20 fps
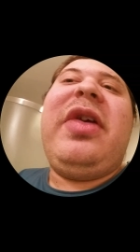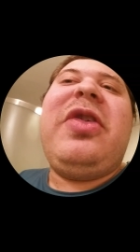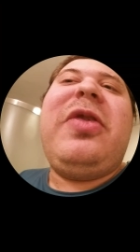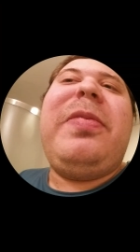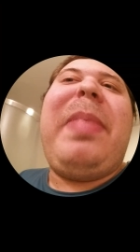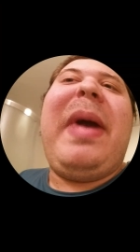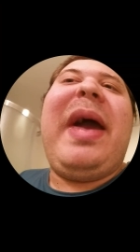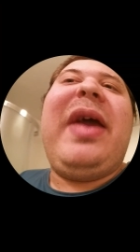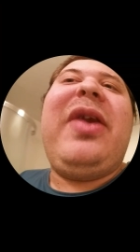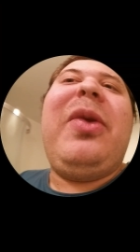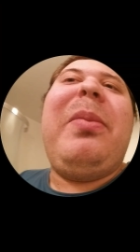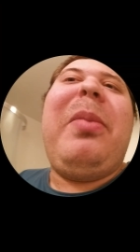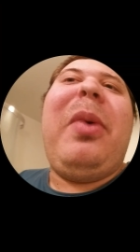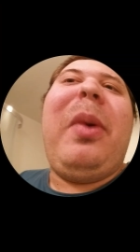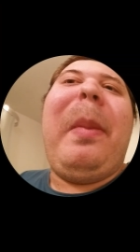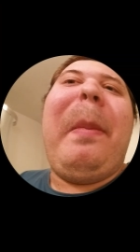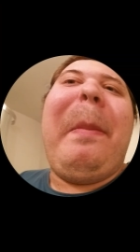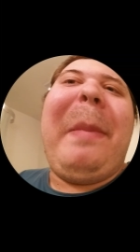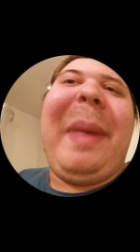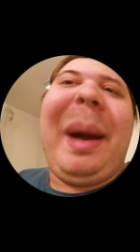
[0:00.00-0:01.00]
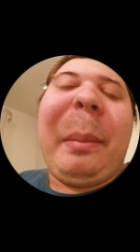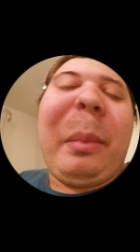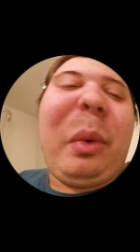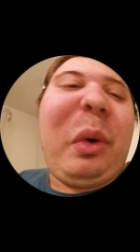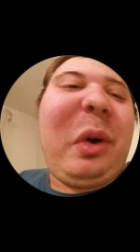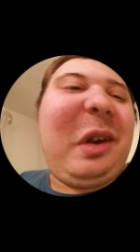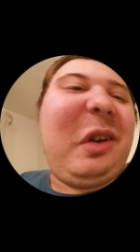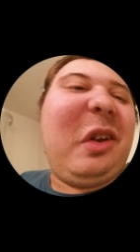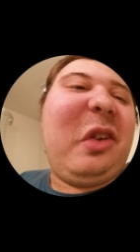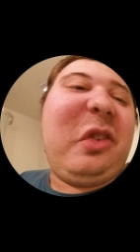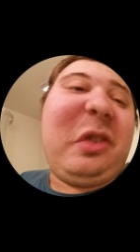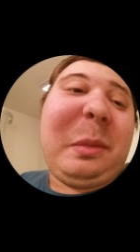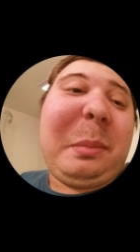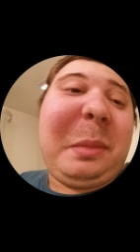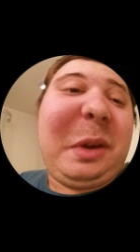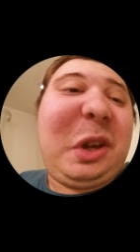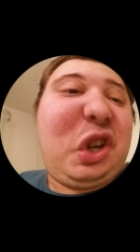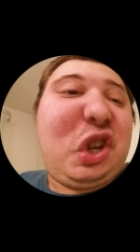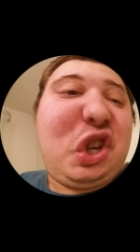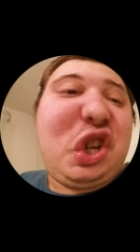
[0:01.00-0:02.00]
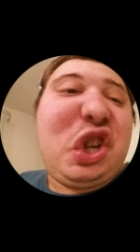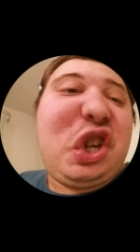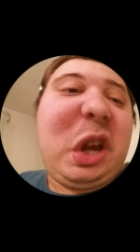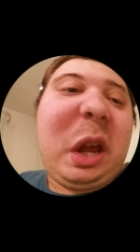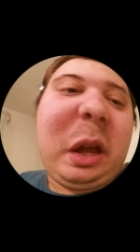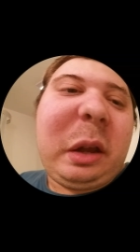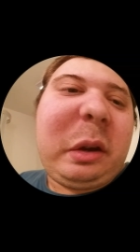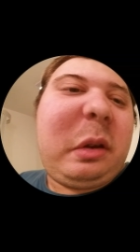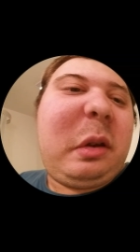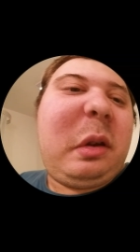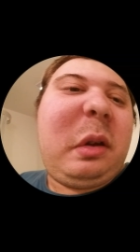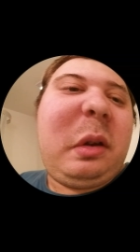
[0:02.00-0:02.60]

expandable memory doesn't mean shit